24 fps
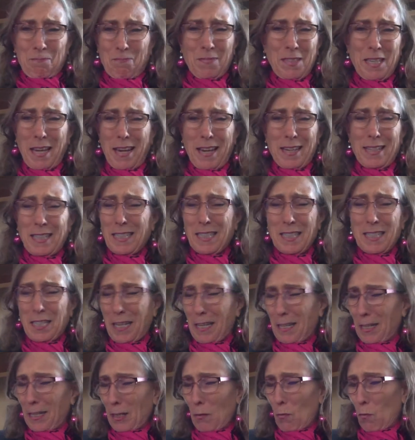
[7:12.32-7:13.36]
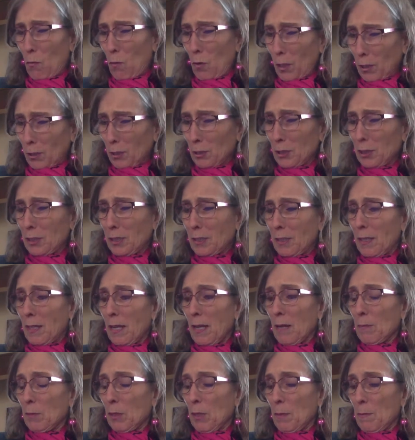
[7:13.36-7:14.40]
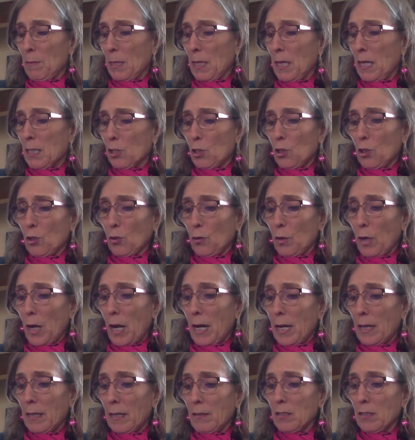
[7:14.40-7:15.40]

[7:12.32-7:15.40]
Kat, it's getting worse. Emily began to cry.